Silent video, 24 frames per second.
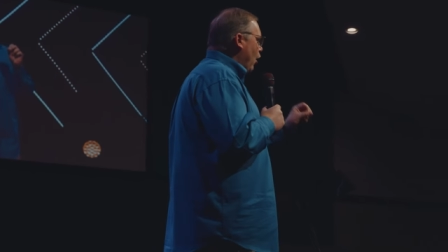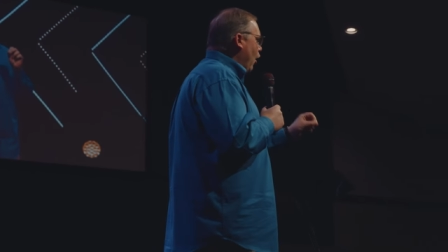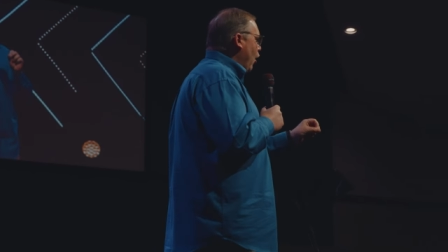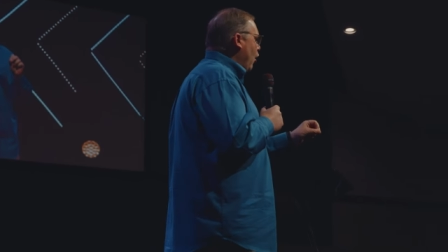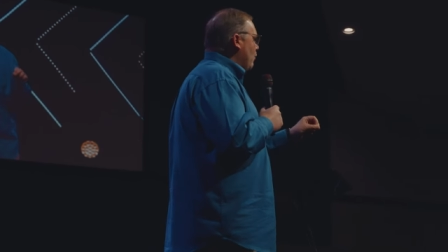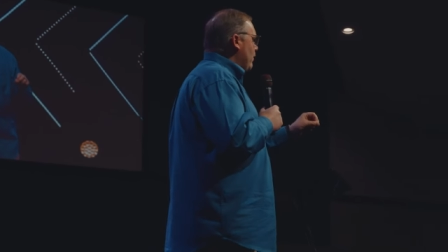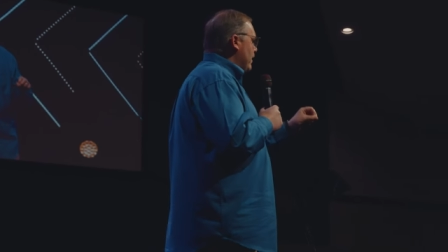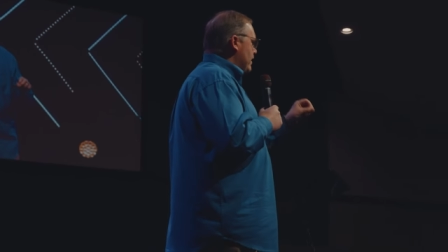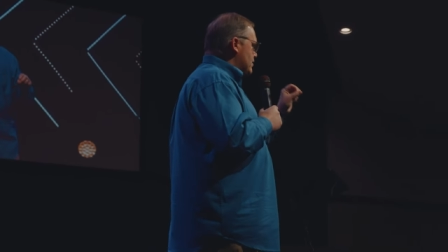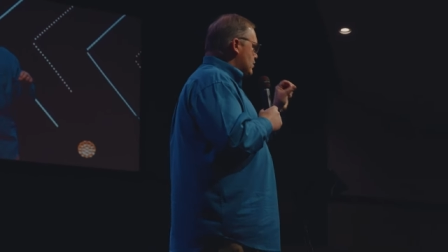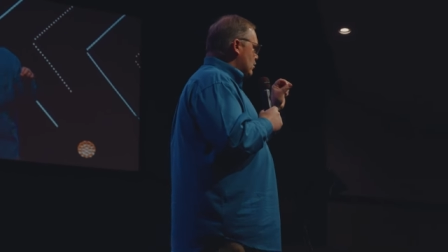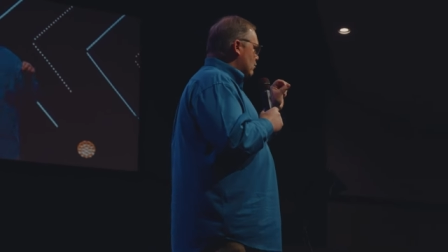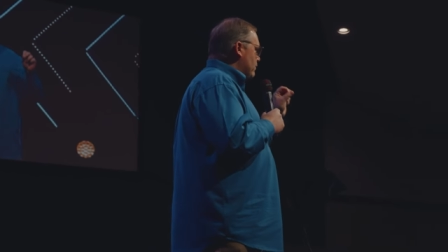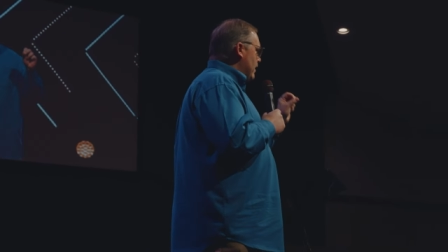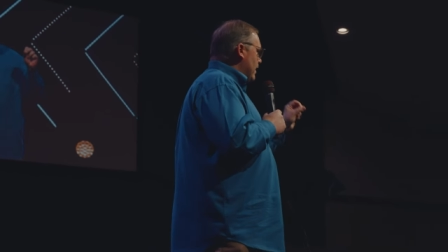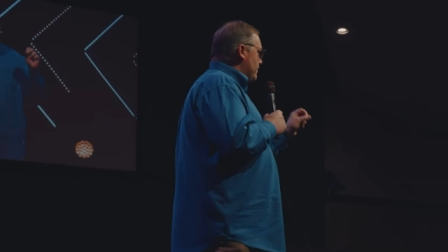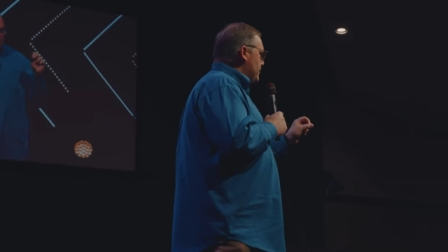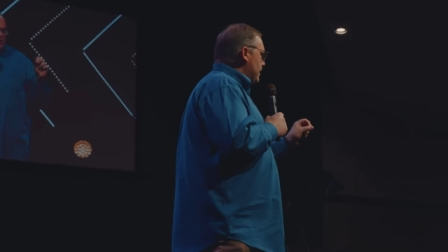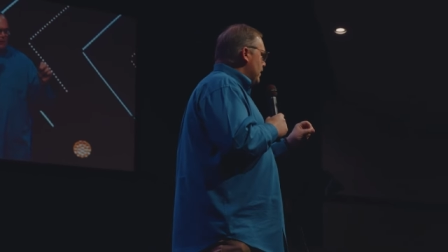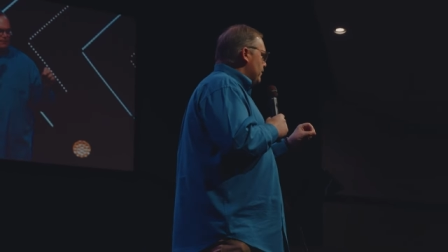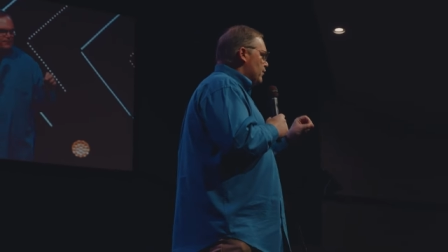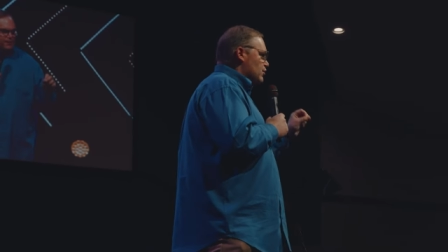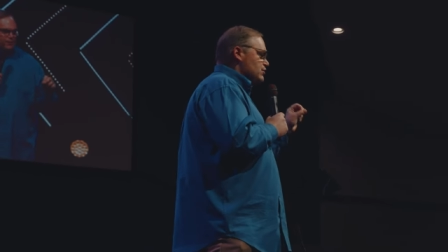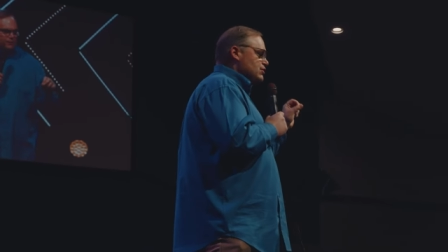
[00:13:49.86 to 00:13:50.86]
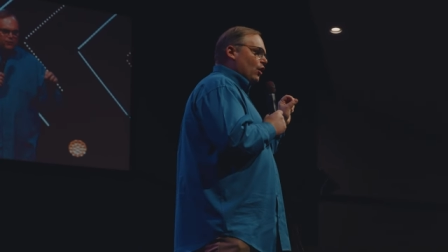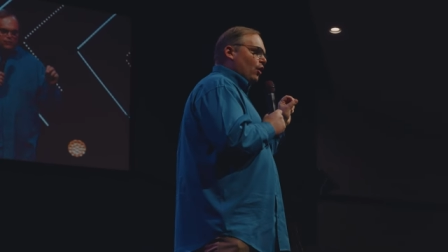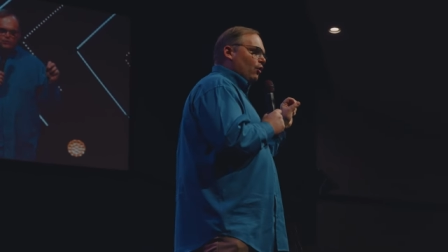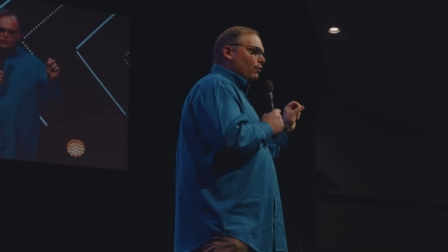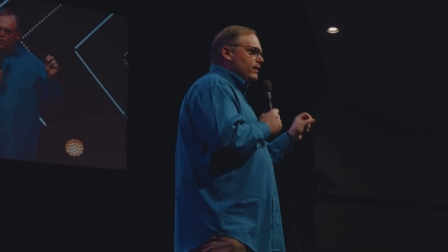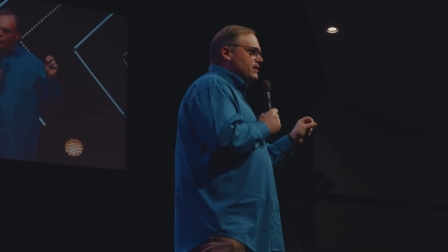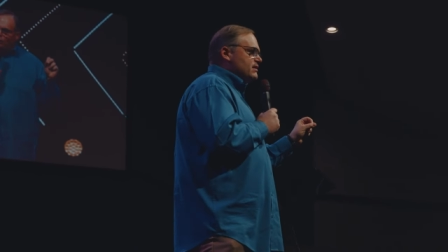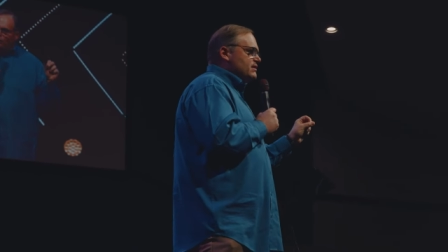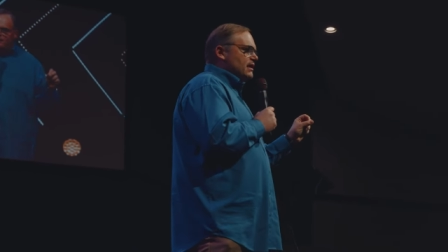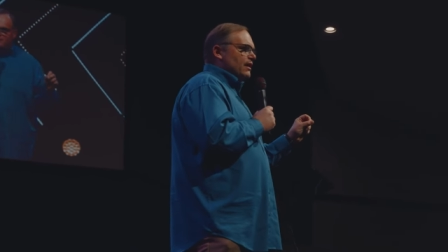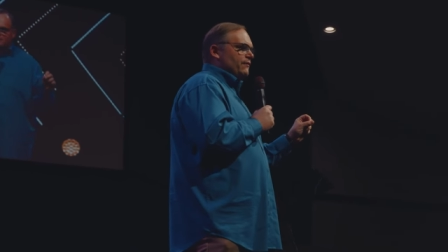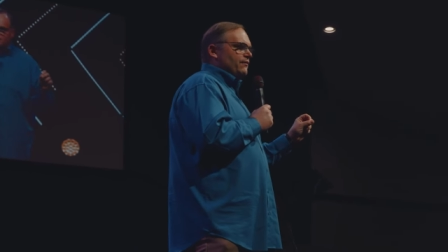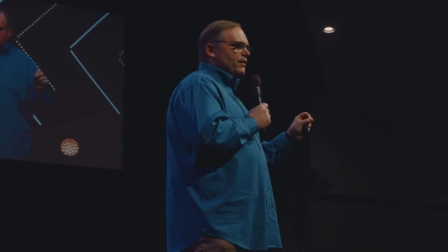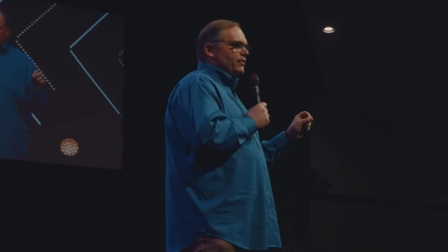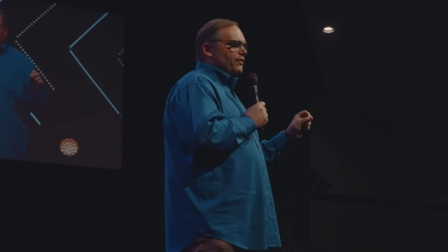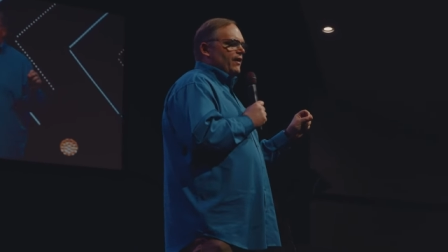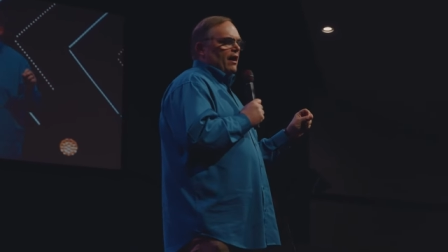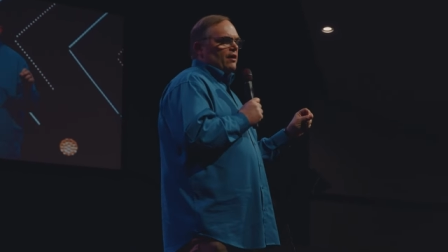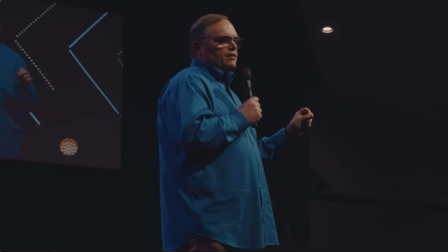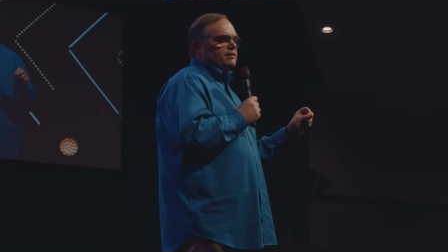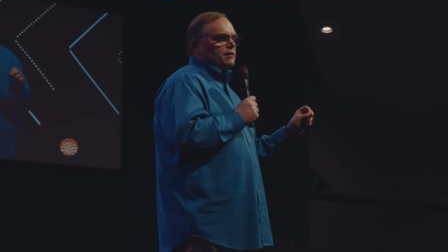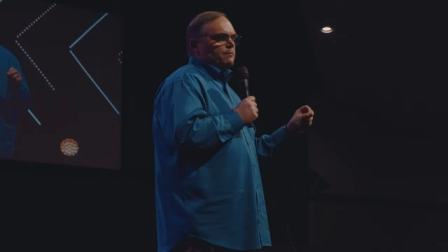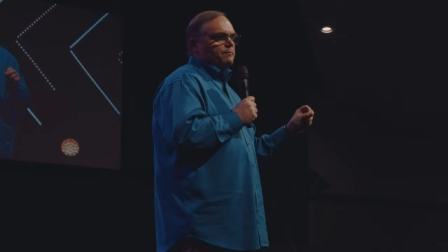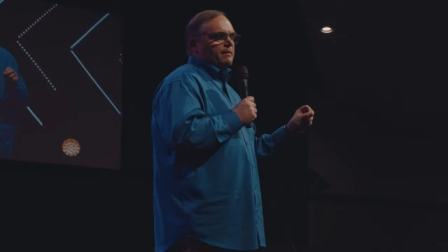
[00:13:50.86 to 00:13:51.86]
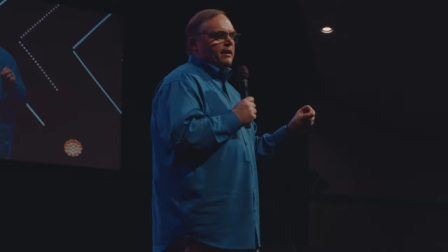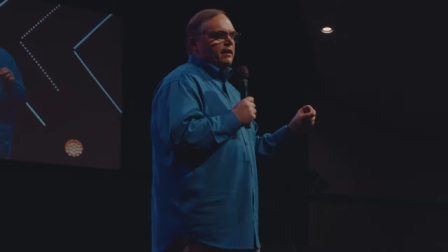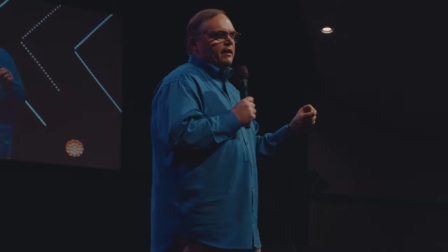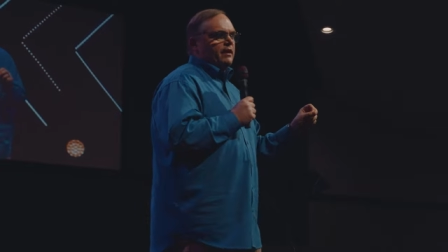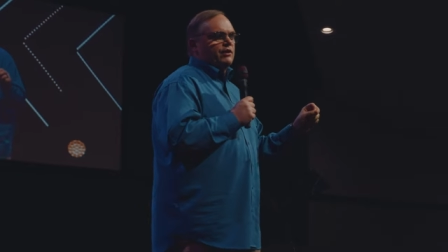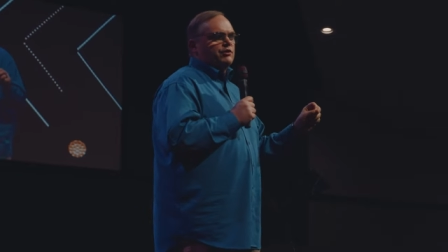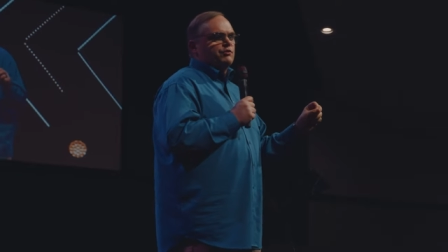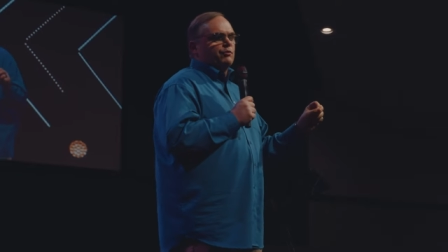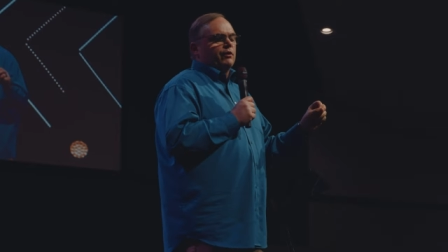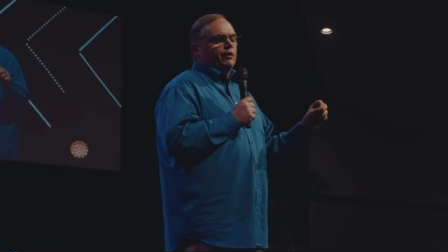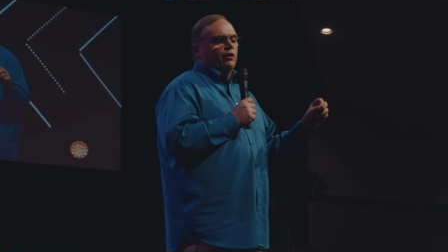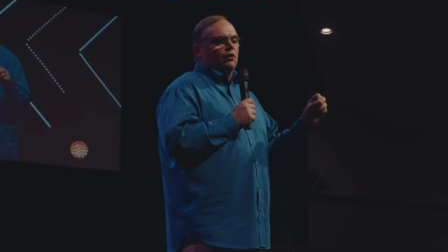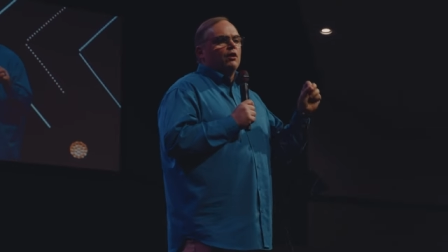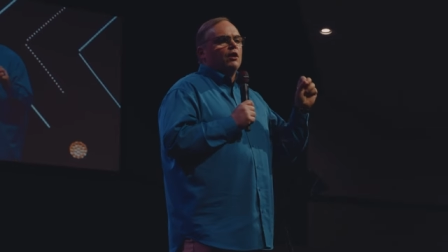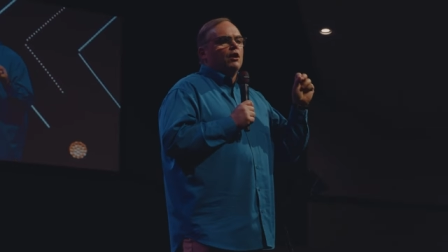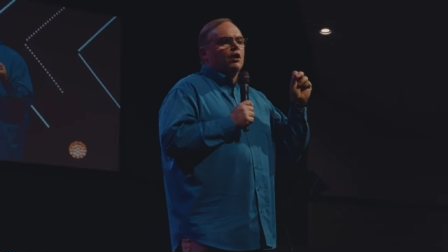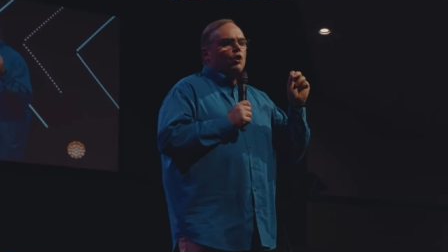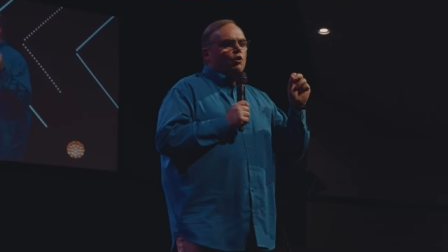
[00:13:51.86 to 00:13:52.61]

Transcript: always a remnant. There's always 7,000 men in Israel